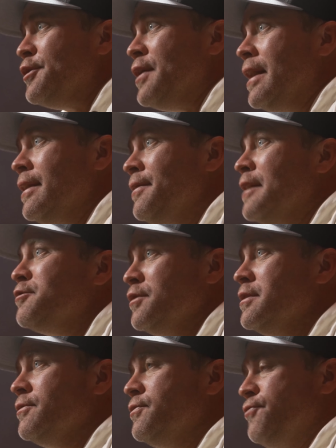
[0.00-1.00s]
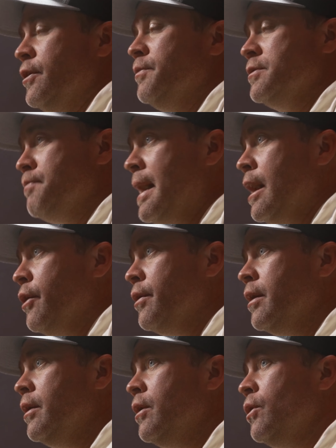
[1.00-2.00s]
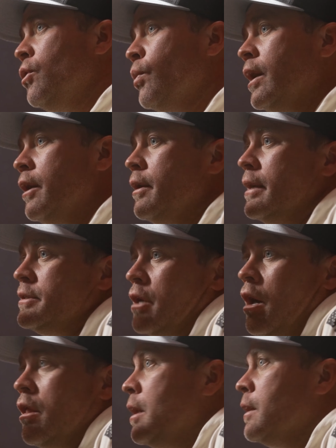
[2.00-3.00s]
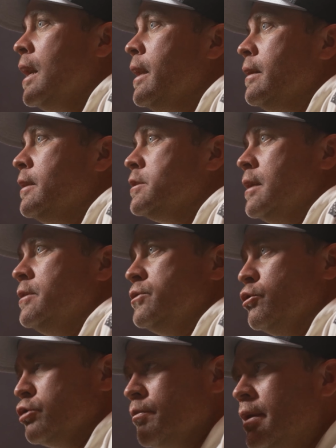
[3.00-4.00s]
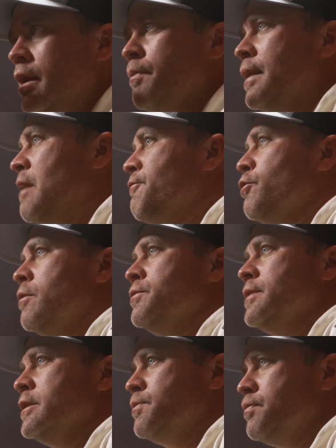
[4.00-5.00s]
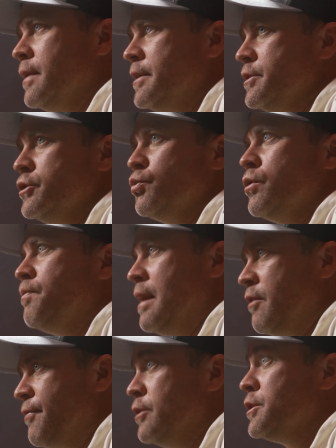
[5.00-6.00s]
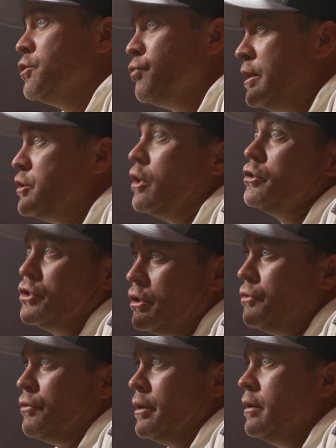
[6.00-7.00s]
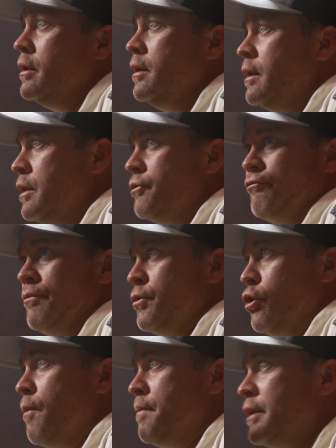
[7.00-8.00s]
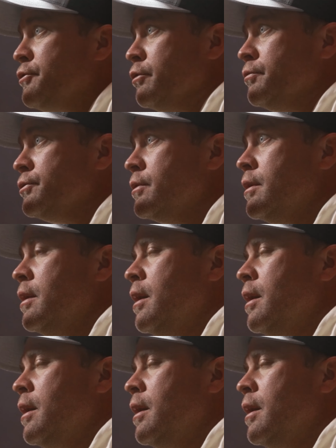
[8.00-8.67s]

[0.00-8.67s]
Right. And that's what this film's about, where it's all online. It's social media platforms. It's places where pedophiles can reach our children from their own bedrooms.